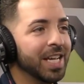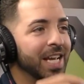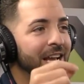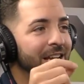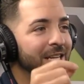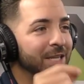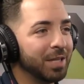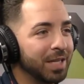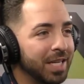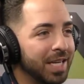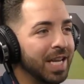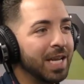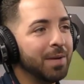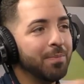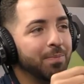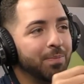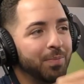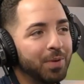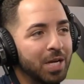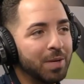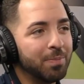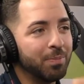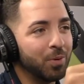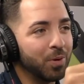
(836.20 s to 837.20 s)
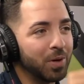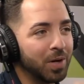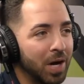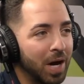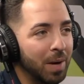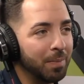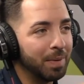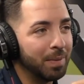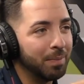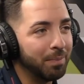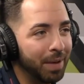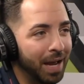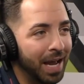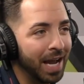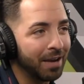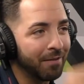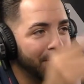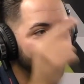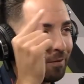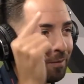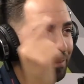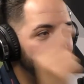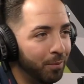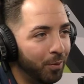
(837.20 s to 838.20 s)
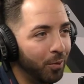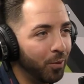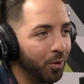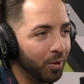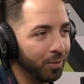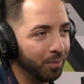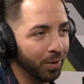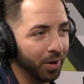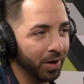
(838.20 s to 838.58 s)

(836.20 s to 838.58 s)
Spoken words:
And to keep people coming back for more, Mark.